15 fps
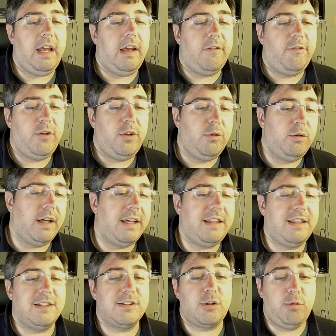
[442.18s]
If you like
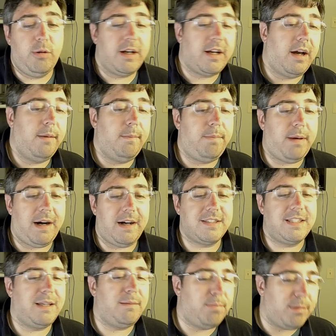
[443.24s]
this quick
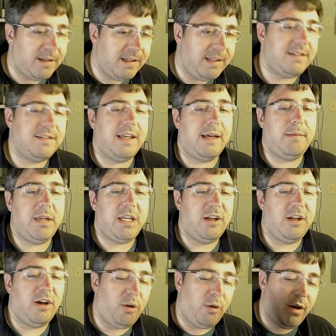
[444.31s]
unboxing, please let me
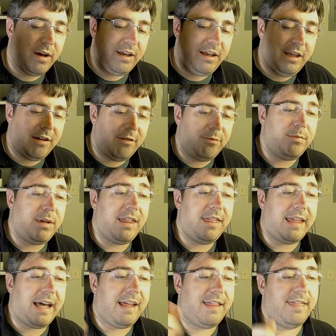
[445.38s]
know. Give me
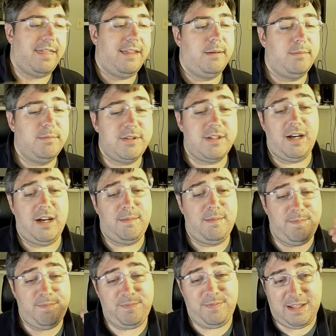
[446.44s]
that thumbs up.
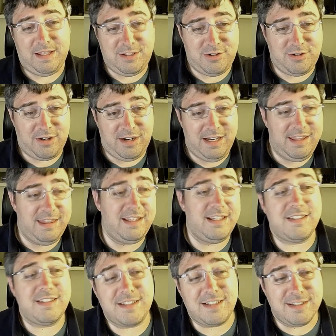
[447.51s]
Let's try
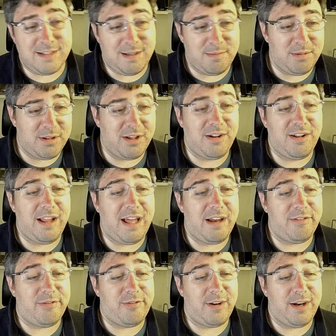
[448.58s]
this because I'm a little
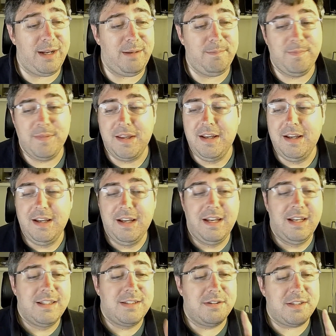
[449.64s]
out of frame.
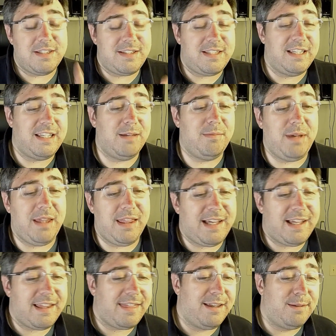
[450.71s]
So as I said, give me
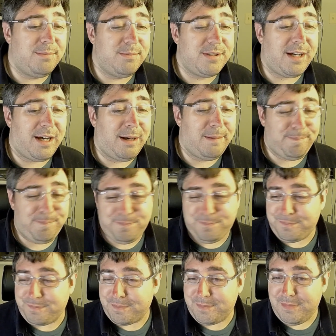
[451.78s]
that thumbs up.
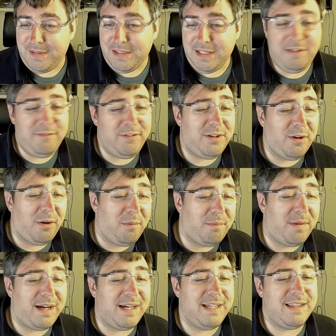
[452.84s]
If you
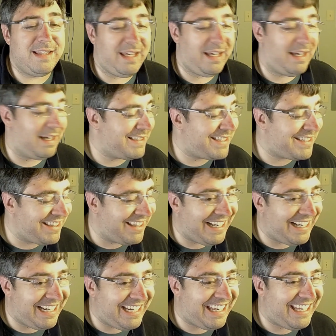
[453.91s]
don't mind the
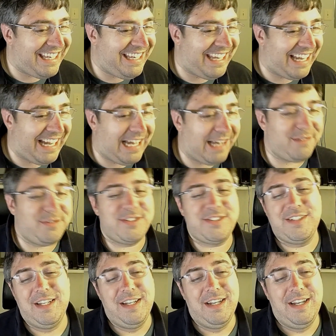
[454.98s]
slight
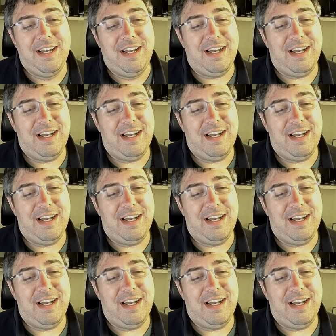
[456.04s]
gaffes,